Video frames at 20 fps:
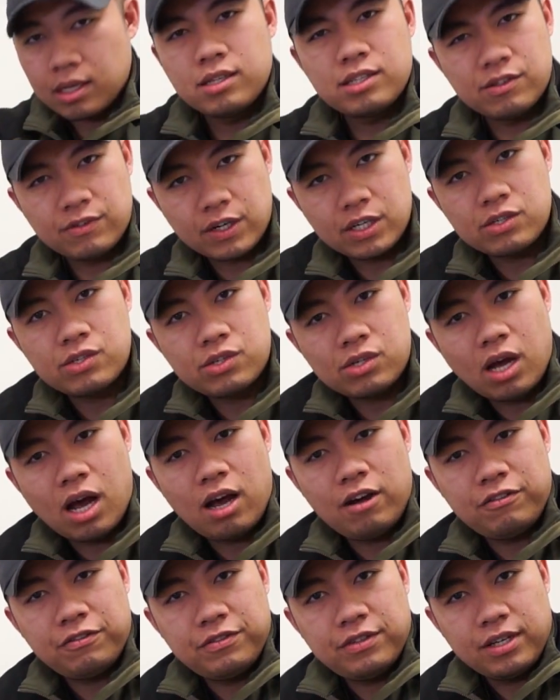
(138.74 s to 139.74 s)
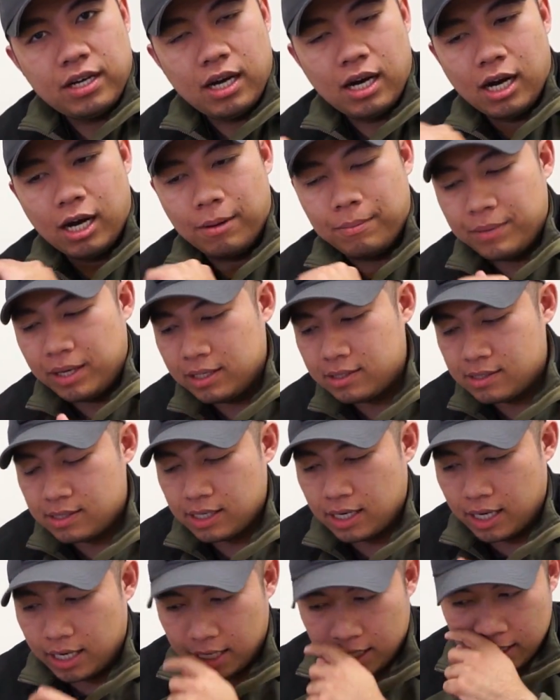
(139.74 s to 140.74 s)
It's very soft.
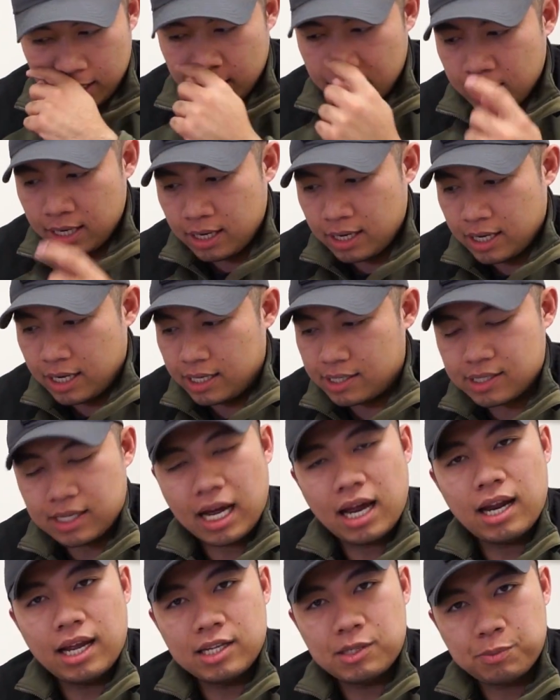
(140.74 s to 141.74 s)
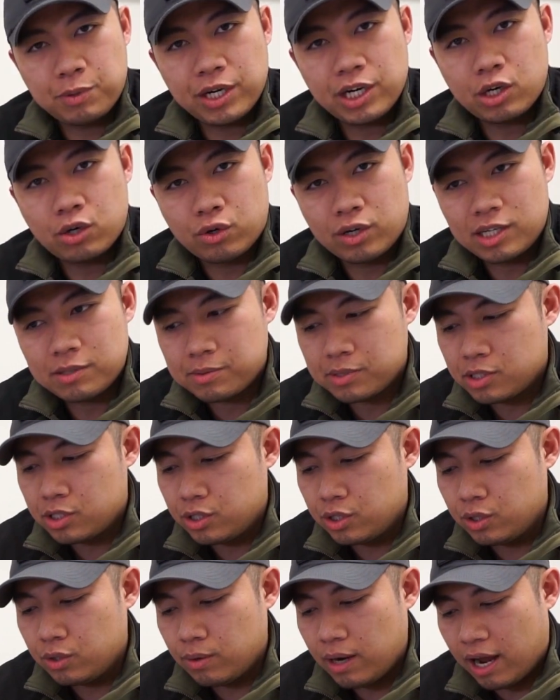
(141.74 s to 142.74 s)
It's pretty crisp
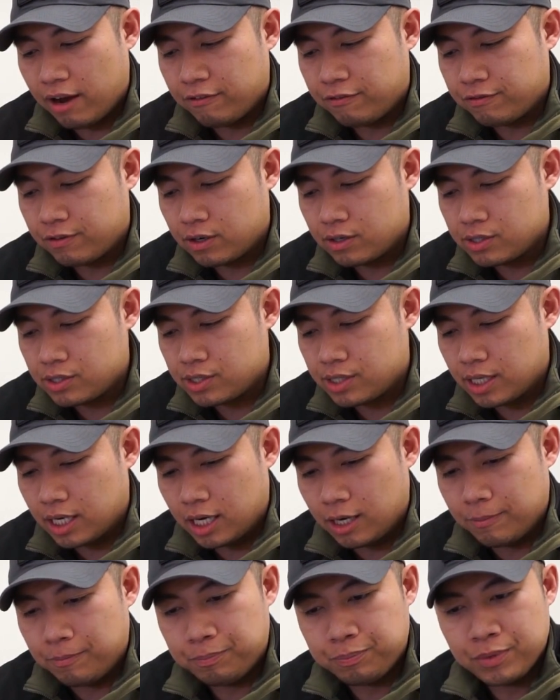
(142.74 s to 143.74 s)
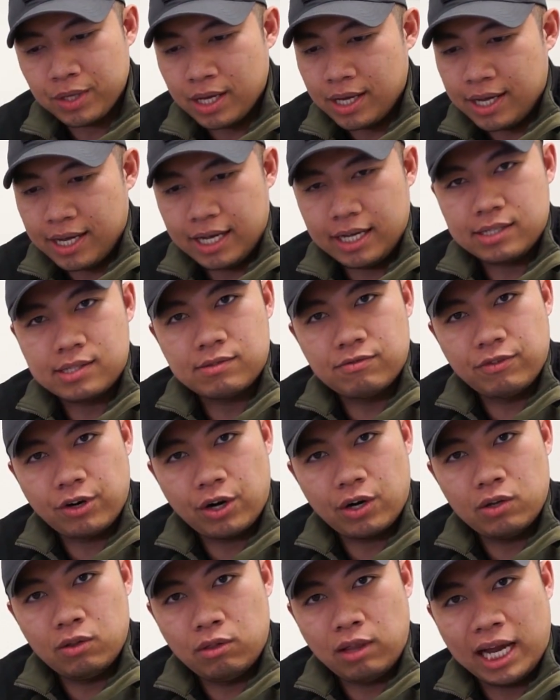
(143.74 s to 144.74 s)
too at first. It's
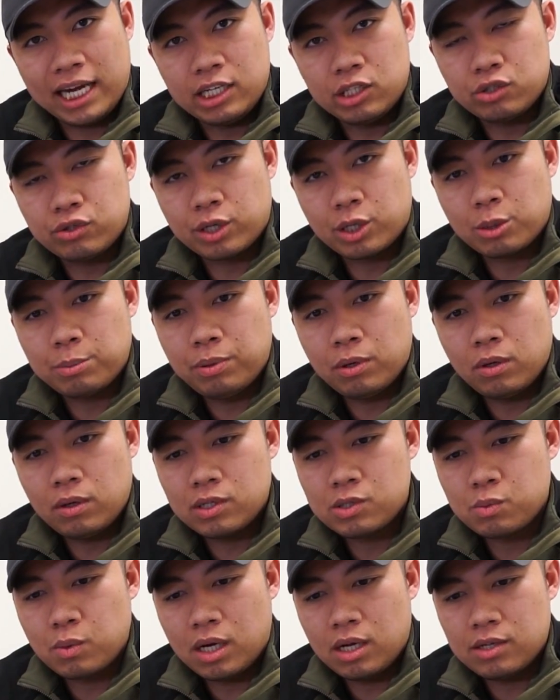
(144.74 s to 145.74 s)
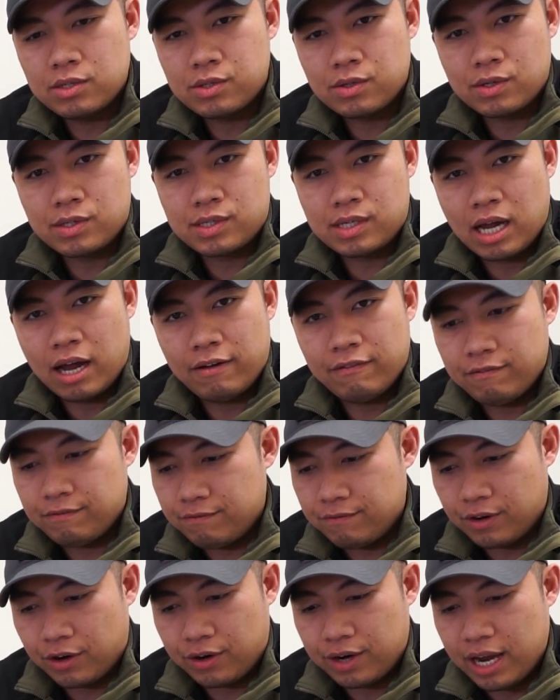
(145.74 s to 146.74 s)
very light trigger pull as well, so it's not
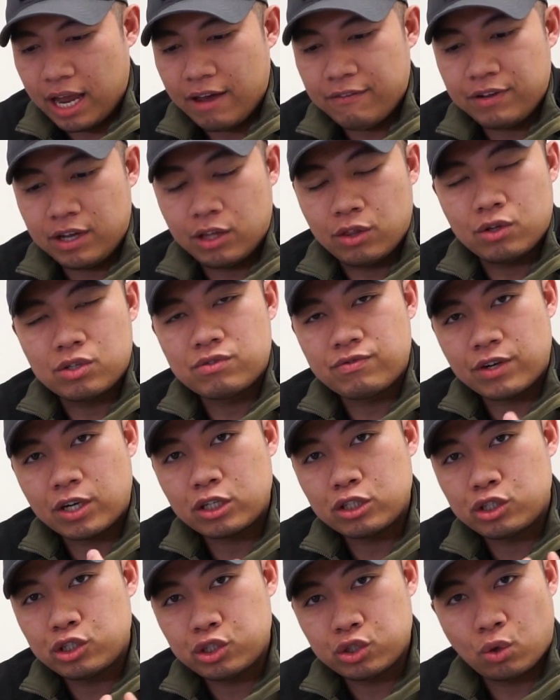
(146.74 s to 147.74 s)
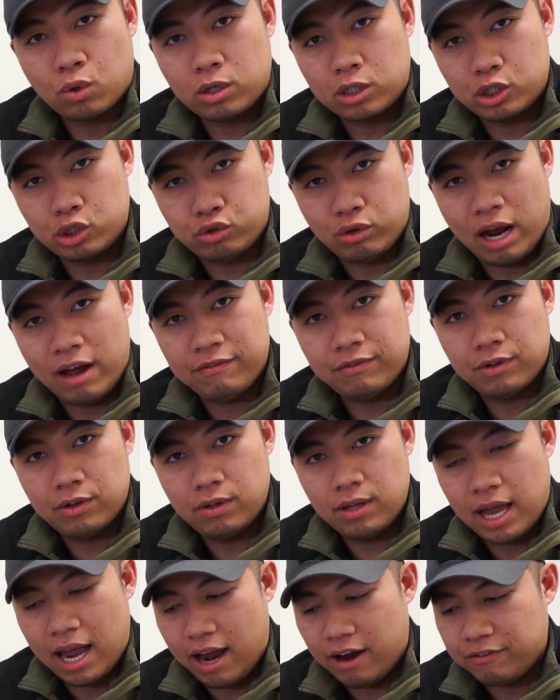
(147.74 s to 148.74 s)
very heavy, and there's very short
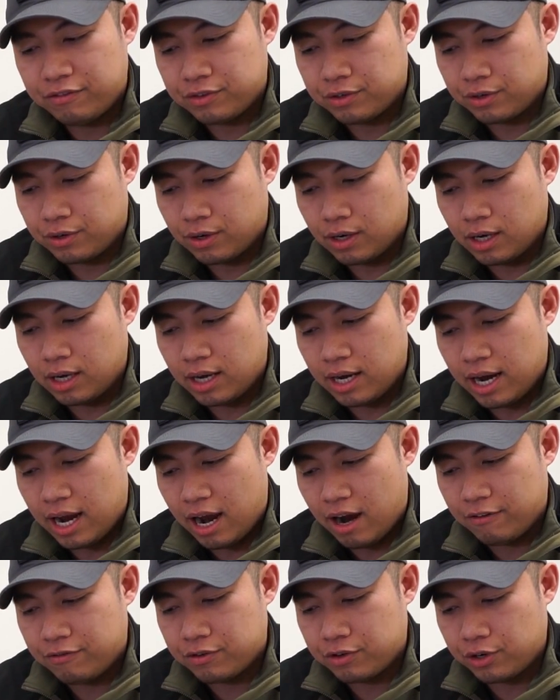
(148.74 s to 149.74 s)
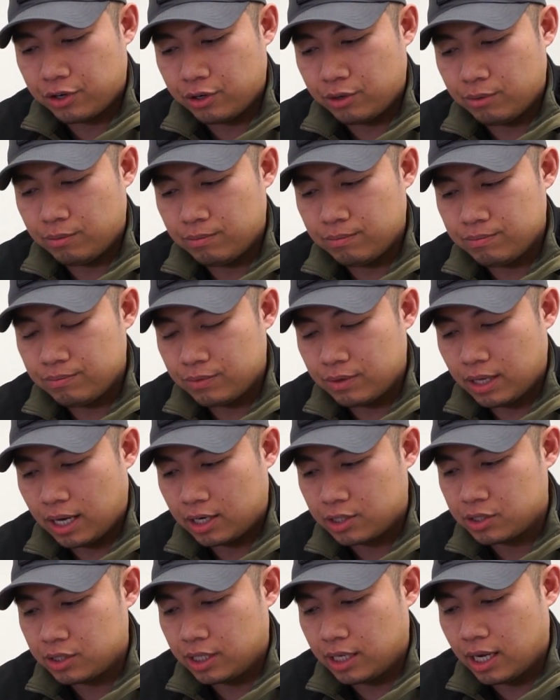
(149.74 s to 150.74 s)
travel after you
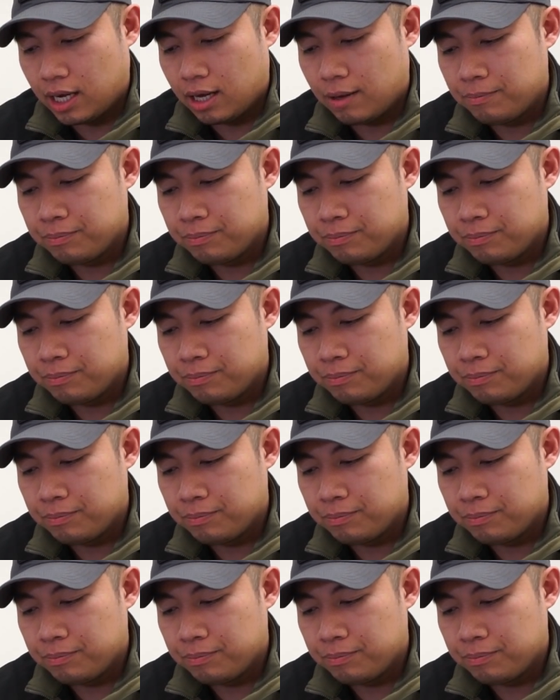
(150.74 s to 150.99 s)
actually